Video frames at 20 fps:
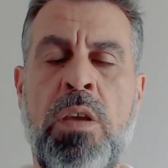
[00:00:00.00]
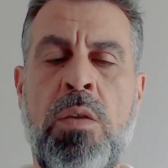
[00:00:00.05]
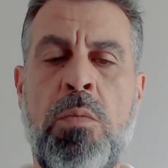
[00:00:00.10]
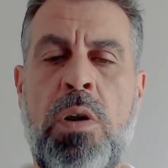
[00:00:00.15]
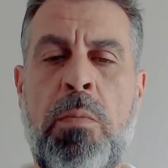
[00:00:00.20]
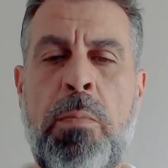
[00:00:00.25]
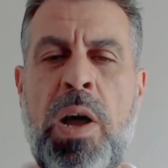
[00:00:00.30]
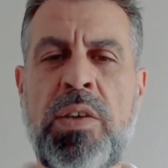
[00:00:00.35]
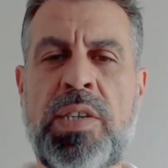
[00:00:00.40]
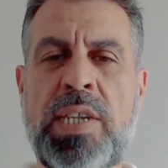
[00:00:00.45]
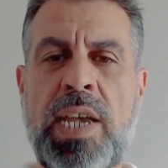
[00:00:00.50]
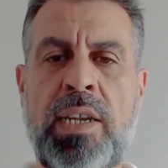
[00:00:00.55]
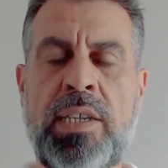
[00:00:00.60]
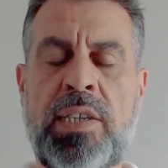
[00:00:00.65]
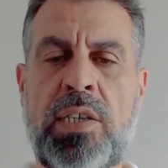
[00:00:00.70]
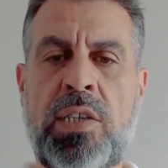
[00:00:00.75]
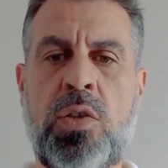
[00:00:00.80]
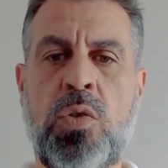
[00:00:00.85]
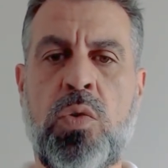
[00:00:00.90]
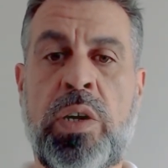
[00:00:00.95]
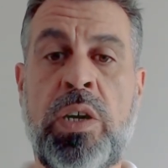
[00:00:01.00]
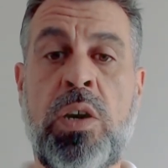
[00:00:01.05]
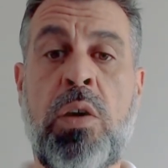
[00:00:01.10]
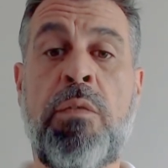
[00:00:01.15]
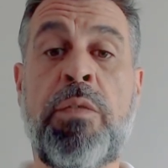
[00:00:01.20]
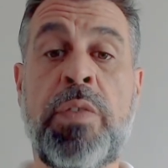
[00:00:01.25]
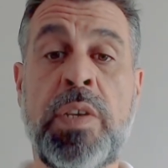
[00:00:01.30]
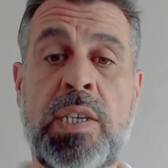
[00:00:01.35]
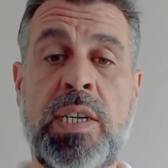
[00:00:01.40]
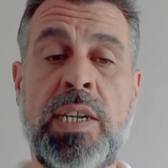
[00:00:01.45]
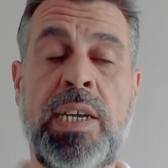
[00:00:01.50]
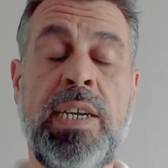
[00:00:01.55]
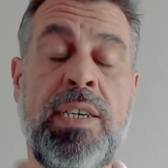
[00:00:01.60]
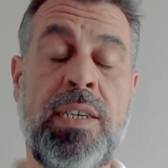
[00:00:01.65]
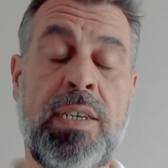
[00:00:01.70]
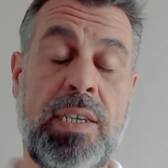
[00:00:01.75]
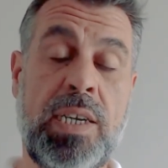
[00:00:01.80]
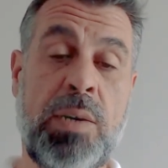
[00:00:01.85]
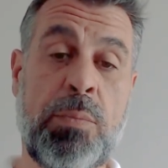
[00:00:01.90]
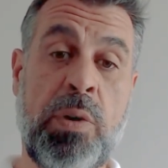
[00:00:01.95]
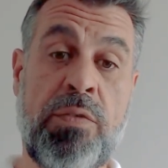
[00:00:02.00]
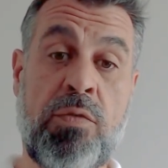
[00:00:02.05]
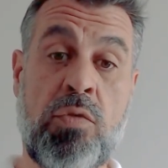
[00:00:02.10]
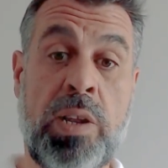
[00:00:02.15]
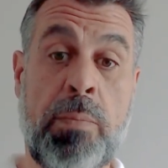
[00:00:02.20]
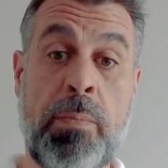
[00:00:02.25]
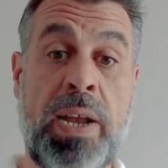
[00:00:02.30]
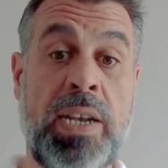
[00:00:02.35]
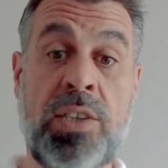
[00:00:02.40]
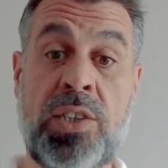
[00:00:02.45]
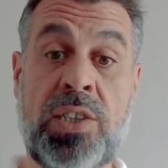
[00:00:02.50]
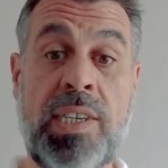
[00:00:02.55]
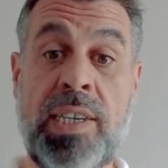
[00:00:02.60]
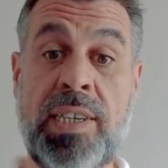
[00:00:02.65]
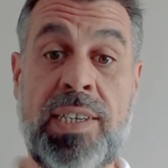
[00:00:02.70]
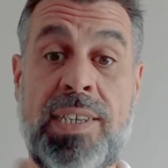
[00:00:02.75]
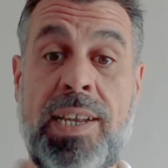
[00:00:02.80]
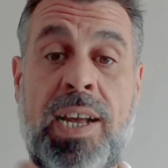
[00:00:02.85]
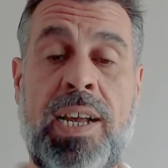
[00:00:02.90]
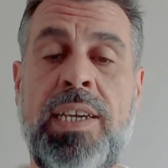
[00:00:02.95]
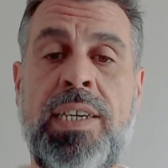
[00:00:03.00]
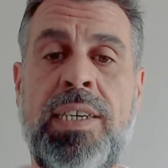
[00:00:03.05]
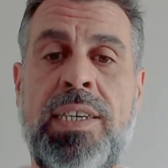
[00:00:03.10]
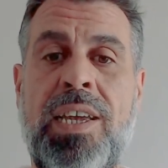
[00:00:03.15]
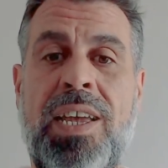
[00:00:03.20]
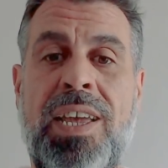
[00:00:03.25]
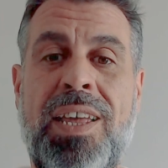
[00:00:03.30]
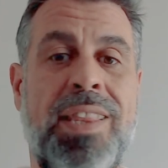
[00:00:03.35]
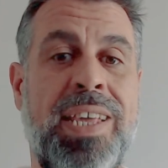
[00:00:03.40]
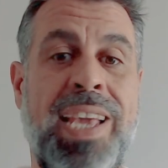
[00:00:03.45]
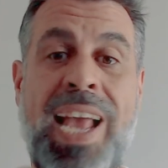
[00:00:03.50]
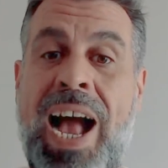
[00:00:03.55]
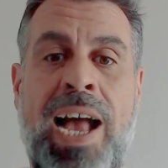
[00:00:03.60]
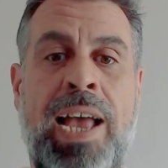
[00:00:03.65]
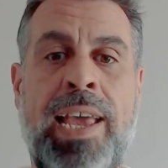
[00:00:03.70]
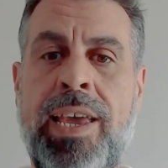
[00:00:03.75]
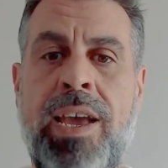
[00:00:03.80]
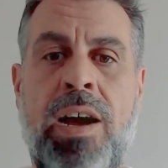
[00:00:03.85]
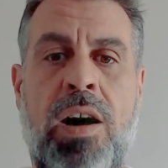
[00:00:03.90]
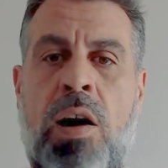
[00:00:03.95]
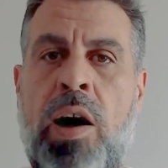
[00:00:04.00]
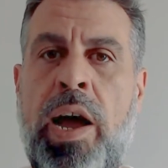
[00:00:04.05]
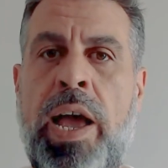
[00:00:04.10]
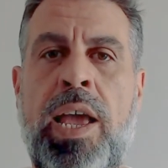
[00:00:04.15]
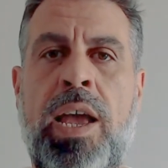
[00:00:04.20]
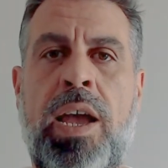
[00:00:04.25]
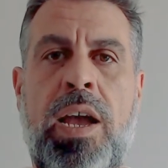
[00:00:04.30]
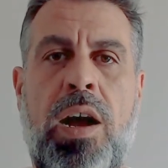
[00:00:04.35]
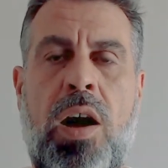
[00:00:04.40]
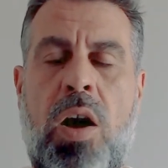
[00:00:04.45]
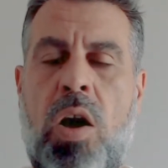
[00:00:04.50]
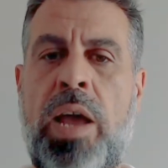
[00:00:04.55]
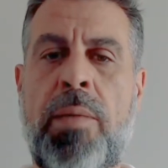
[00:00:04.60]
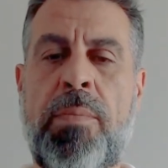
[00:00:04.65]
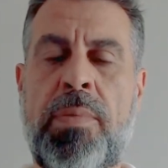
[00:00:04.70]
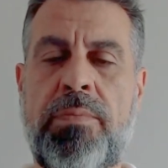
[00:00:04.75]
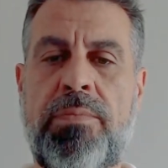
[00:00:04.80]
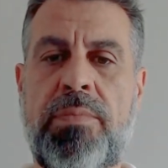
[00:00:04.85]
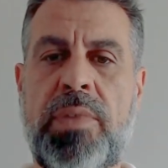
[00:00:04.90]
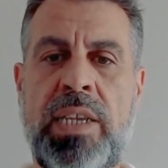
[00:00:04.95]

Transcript: Well, most analysts are talking, obviously, and we've already mentioned it today, the AI hype.